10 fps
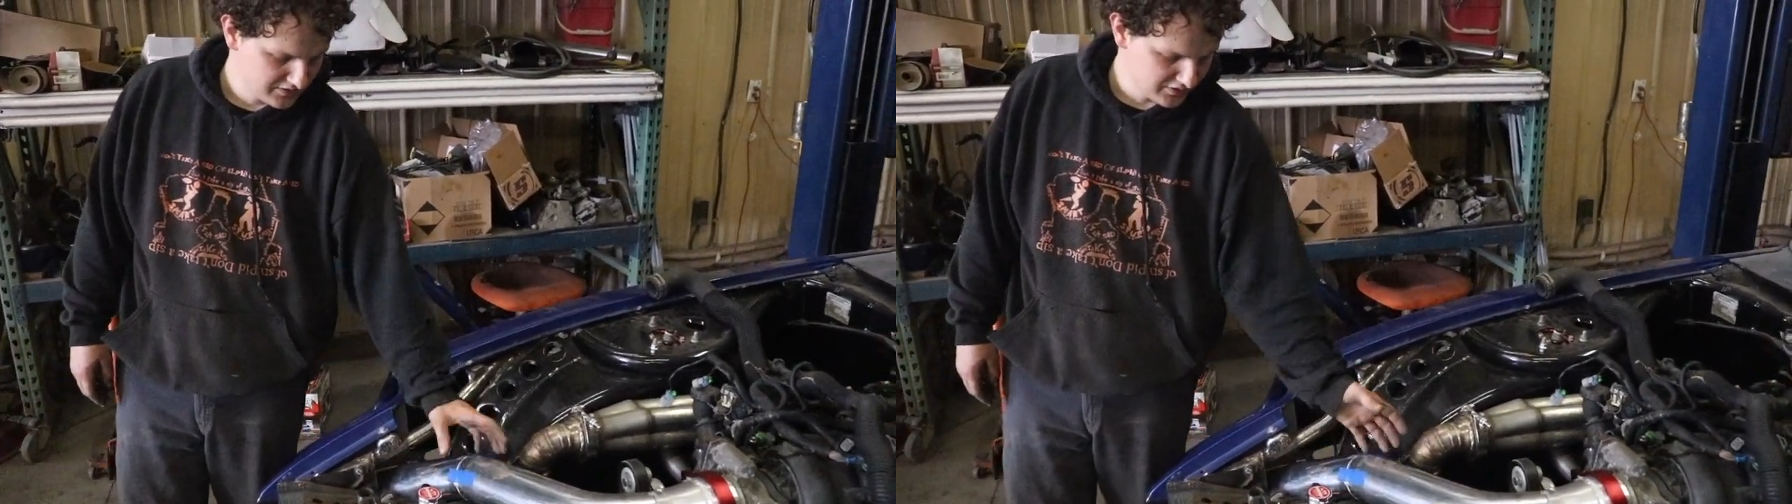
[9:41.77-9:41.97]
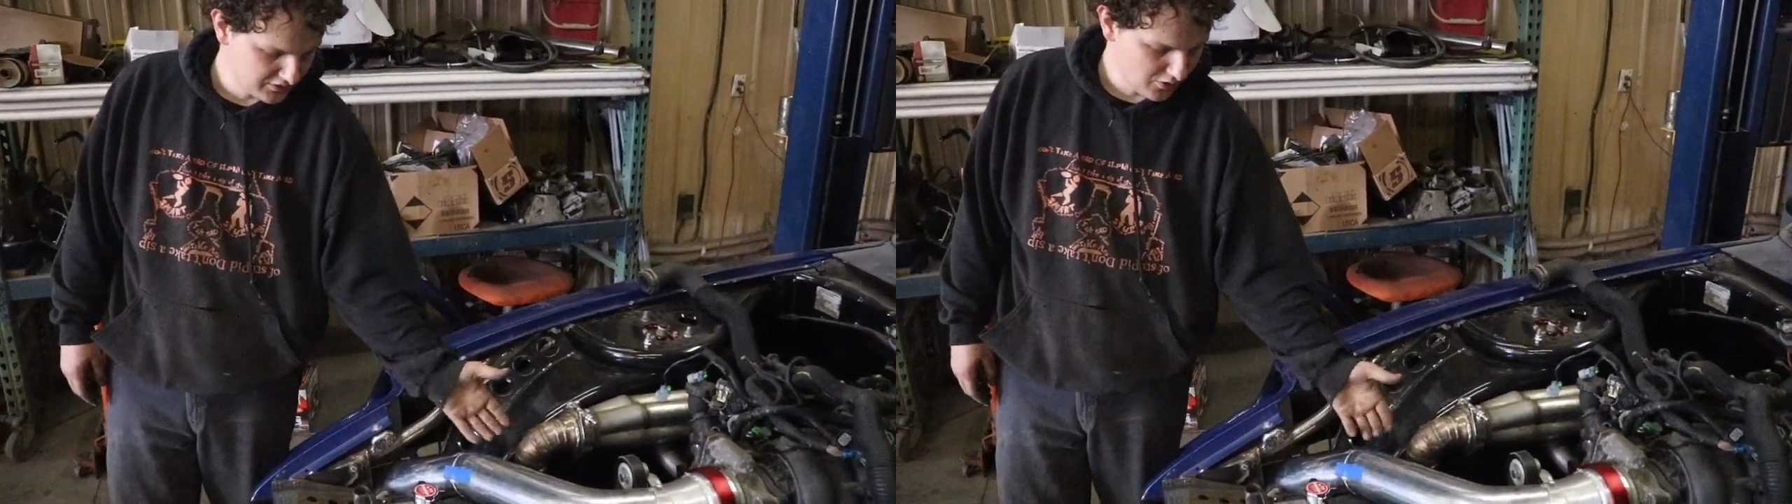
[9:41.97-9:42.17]

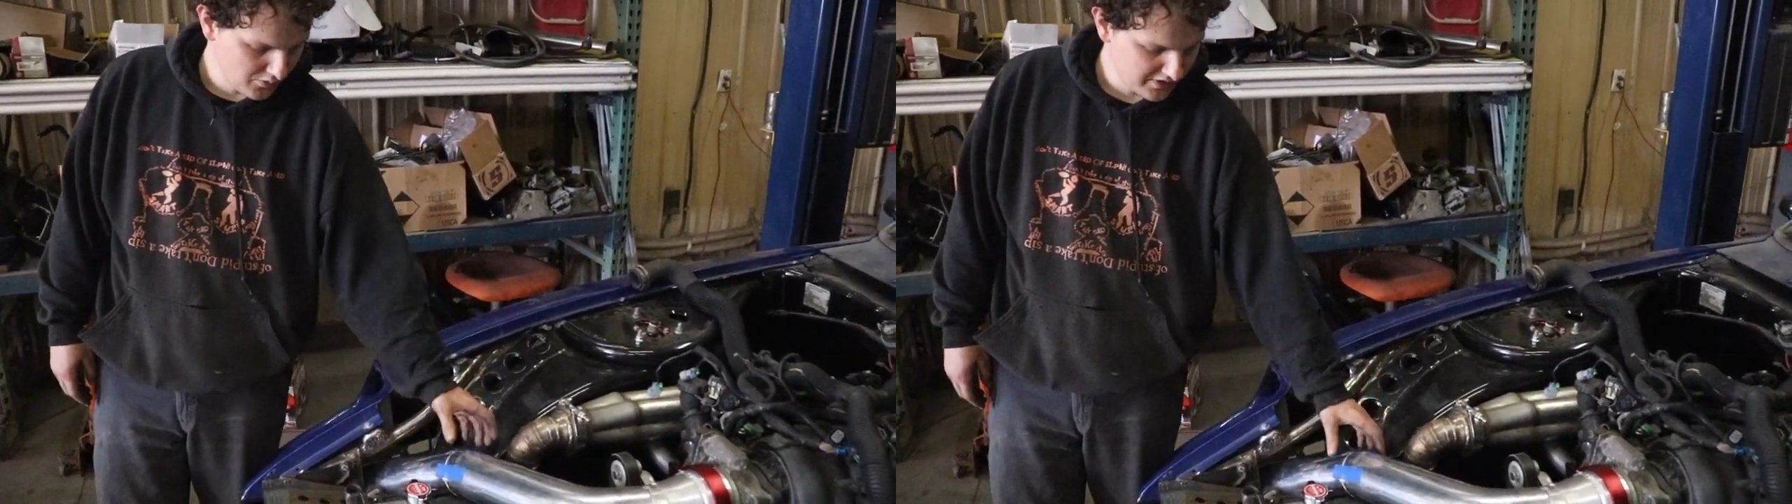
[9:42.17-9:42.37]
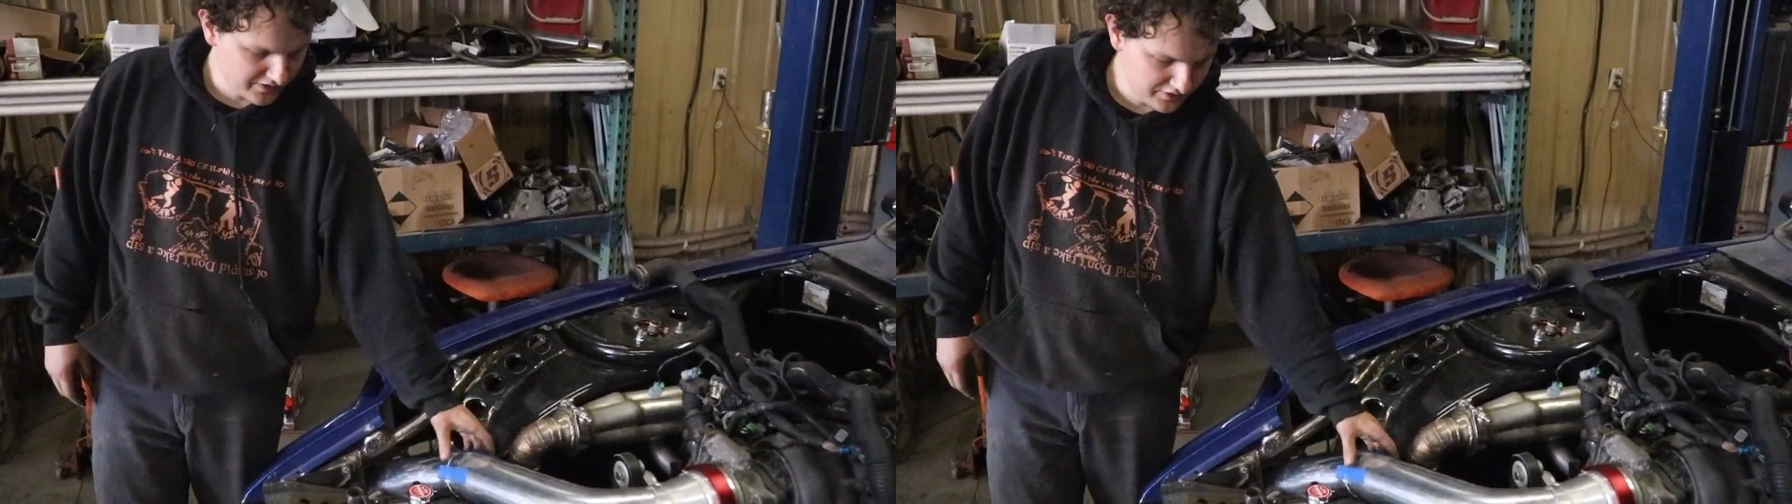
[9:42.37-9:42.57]
to know
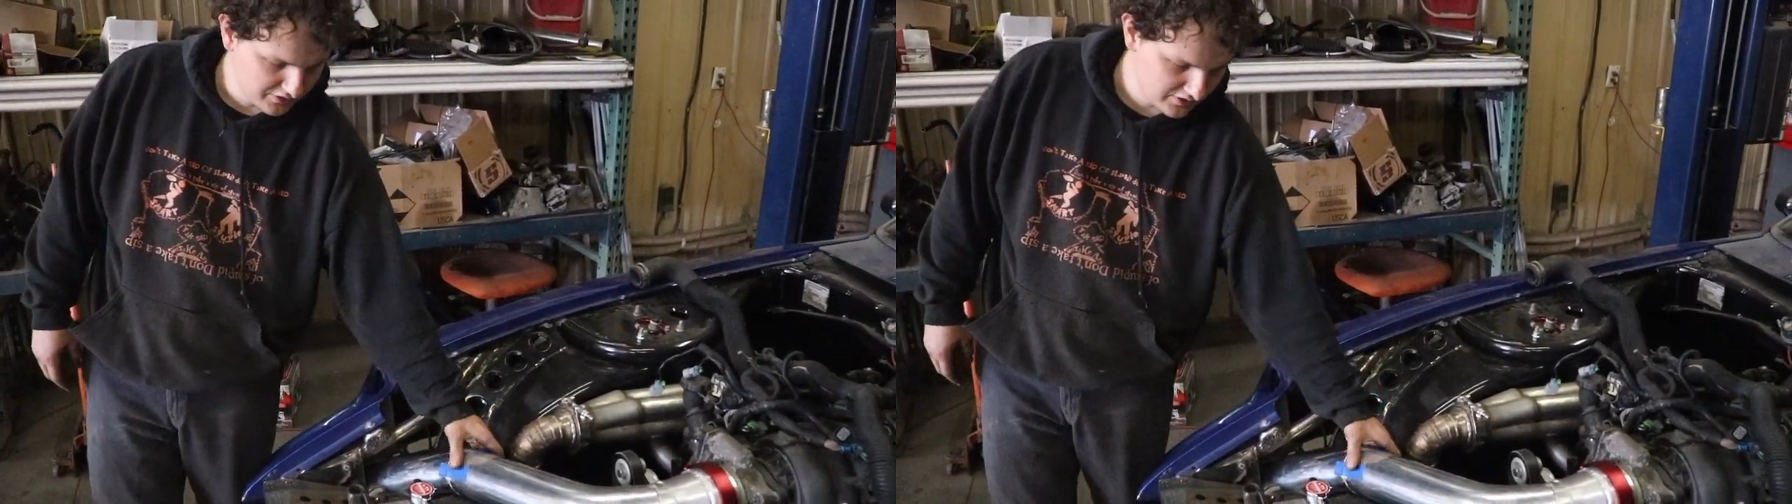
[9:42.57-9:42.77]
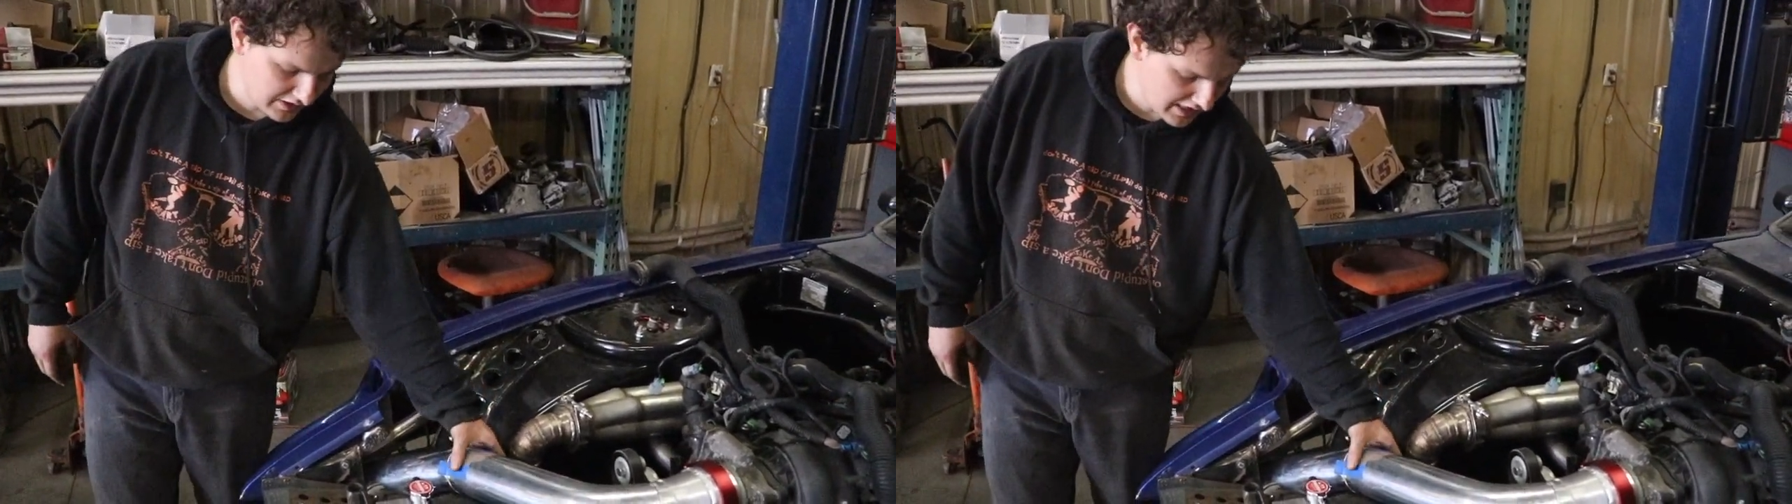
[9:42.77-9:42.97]
where
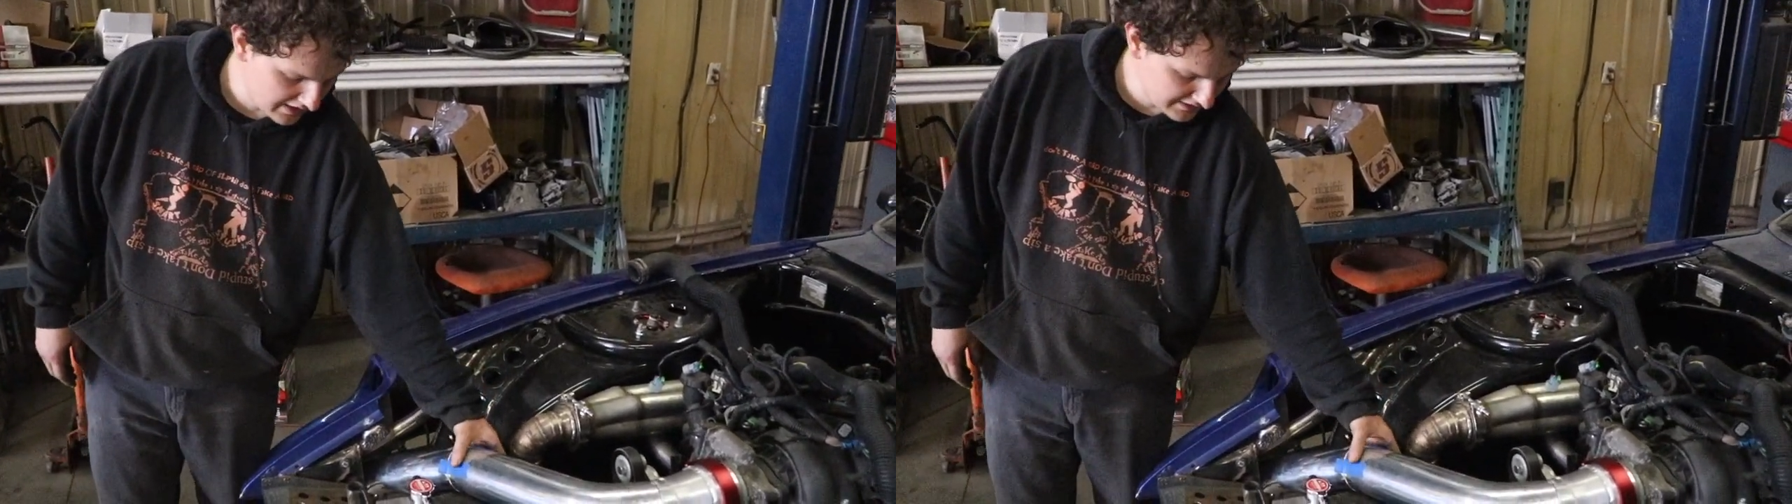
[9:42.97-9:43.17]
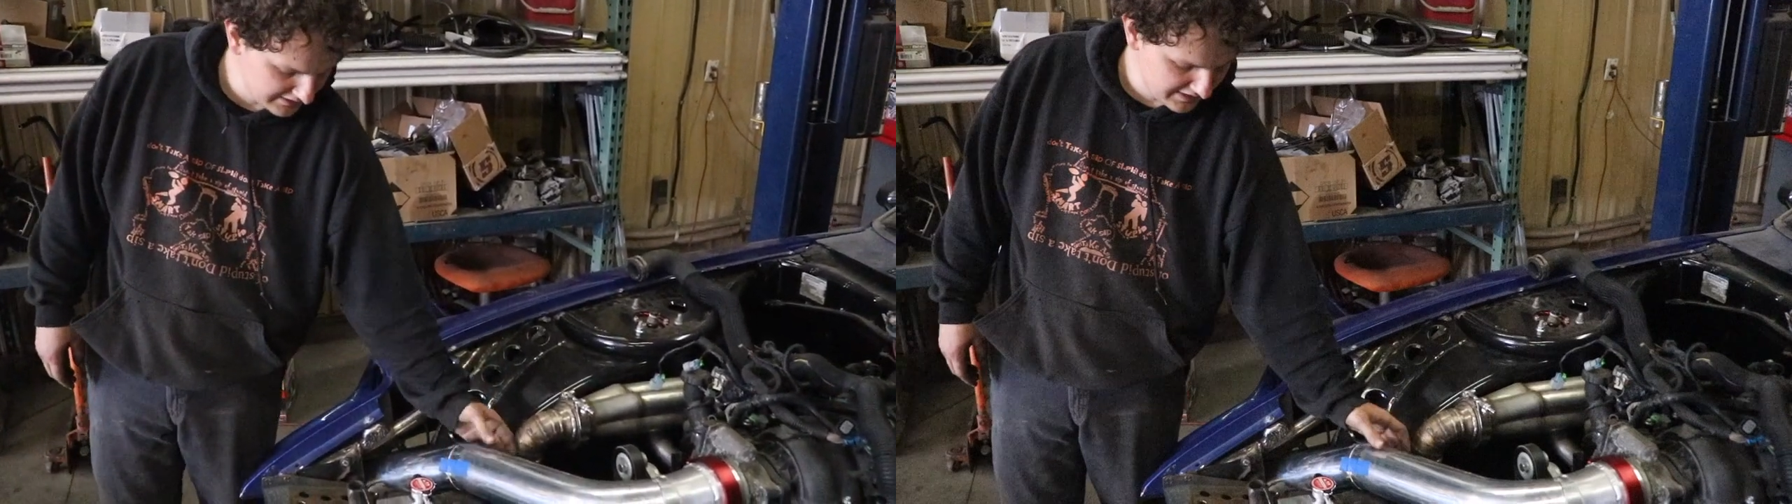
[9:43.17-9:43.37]
you're
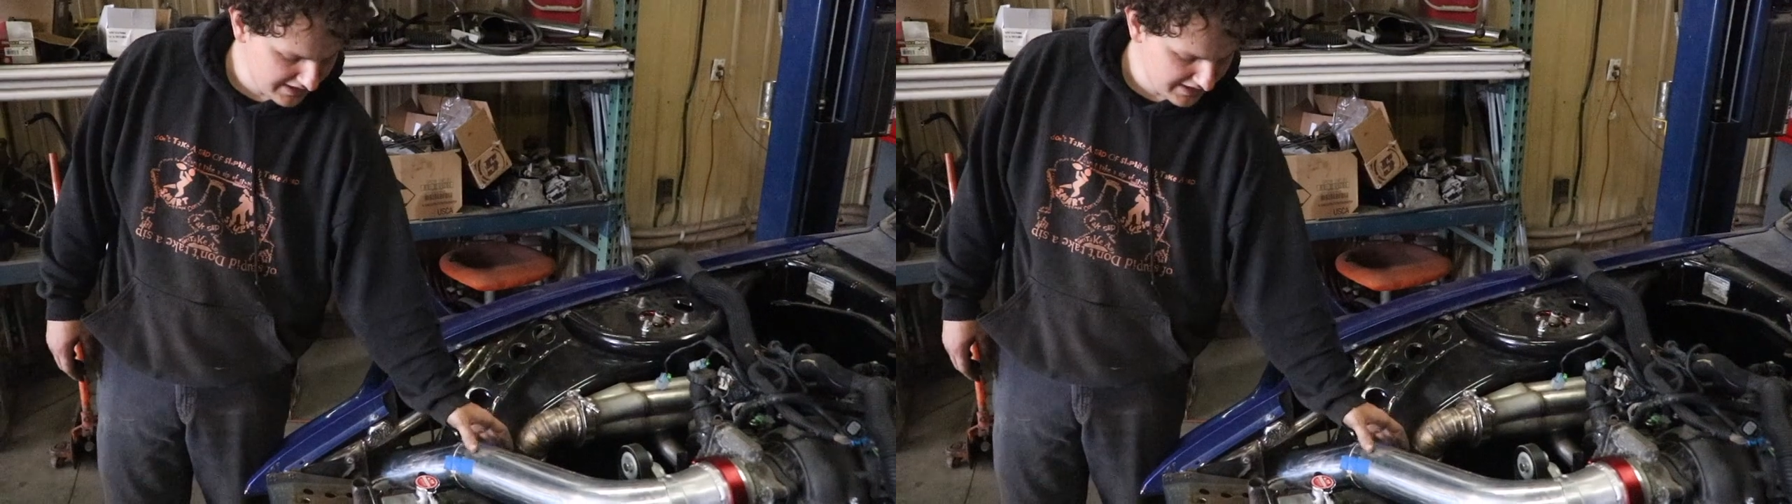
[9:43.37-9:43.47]
clocking